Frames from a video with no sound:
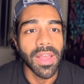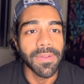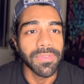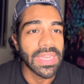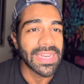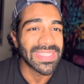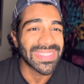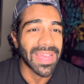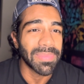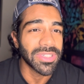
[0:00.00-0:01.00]
related to
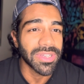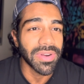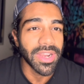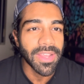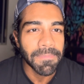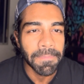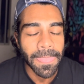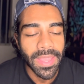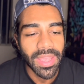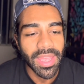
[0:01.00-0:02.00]
cybersecurity,
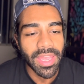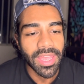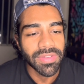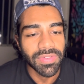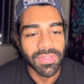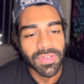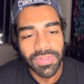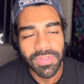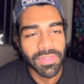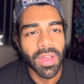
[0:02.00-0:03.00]
and if
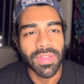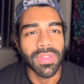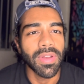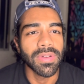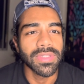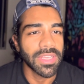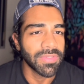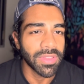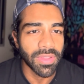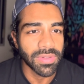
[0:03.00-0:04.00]
you follow those,
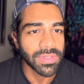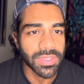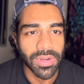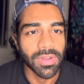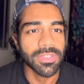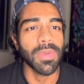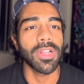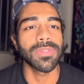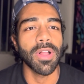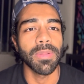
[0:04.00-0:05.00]
even those
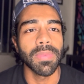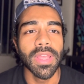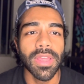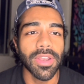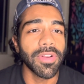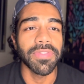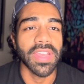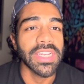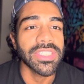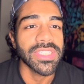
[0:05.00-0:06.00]
small notifications